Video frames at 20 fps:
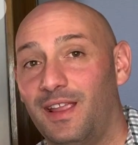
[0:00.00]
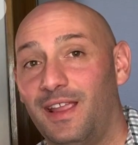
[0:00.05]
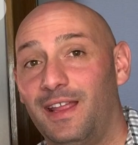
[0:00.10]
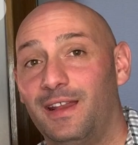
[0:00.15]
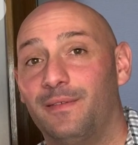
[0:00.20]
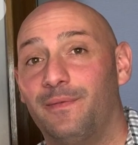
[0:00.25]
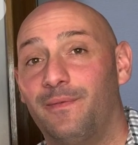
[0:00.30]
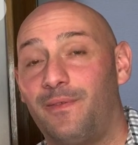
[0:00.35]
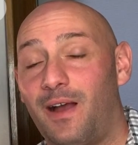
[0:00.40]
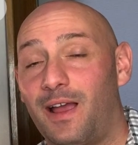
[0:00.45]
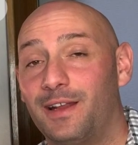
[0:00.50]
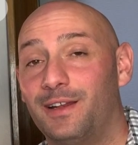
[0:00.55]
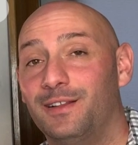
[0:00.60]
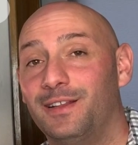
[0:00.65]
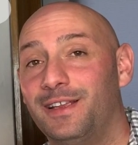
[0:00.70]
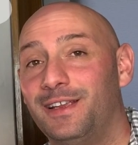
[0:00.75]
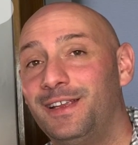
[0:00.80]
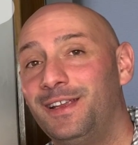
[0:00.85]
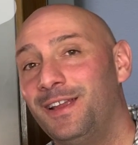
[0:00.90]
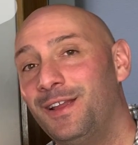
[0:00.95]
And
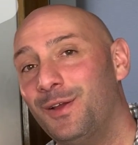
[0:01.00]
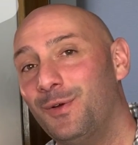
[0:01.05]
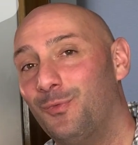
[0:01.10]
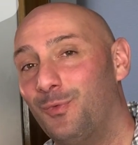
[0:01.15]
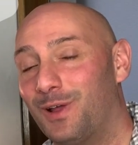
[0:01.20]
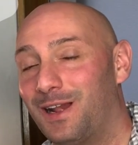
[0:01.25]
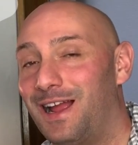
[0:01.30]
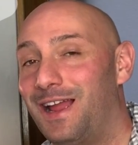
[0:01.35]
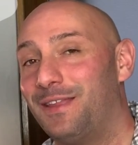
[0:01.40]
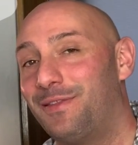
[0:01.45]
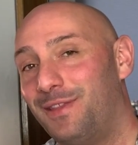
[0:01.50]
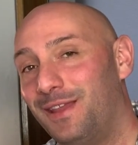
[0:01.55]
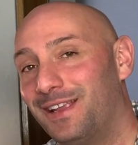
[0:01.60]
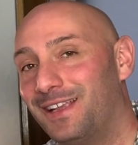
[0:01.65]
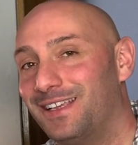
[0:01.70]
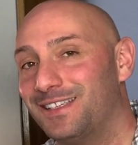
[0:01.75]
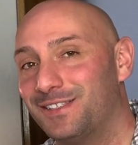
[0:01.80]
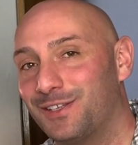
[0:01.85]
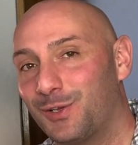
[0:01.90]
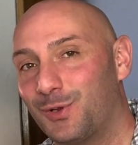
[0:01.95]
finally, what I think
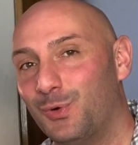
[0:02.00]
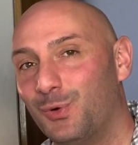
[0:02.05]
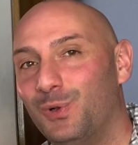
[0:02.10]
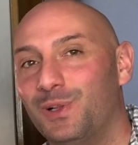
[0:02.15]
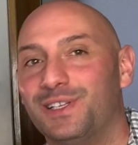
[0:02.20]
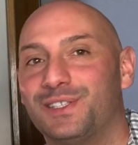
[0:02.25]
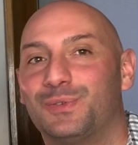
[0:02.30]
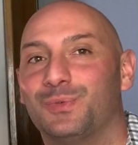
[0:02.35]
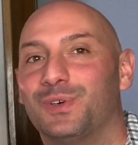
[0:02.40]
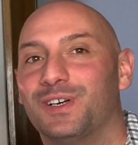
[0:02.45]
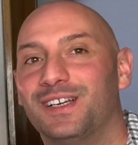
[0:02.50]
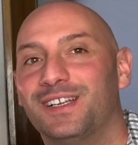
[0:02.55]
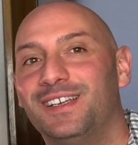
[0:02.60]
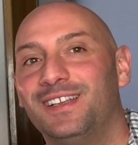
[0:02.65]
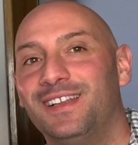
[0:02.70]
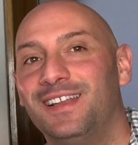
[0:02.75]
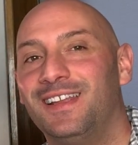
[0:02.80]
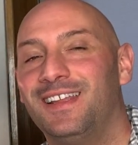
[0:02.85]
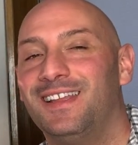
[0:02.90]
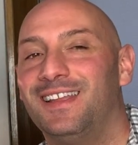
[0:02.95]
is the coolest one
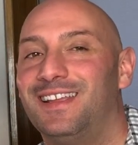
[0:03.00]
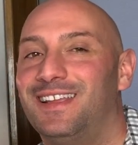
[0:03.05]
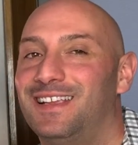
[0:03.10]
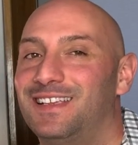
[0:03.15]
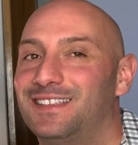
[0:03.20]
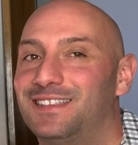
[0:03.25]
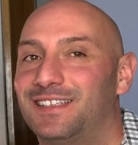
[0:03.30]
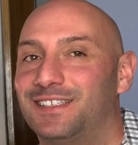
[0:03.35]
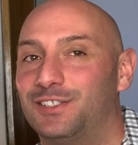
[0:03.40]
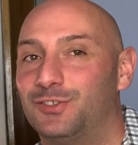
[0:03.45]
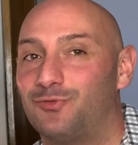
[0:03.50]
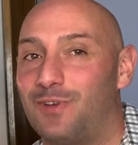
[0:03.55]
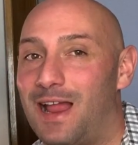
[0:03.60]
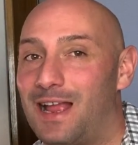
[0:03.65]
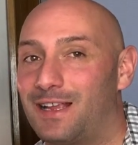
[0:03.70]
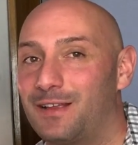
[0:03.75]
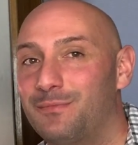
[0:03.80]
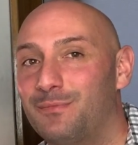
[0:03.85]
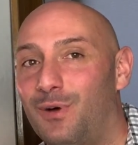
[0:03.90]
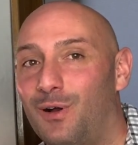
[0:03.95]
is this Dragon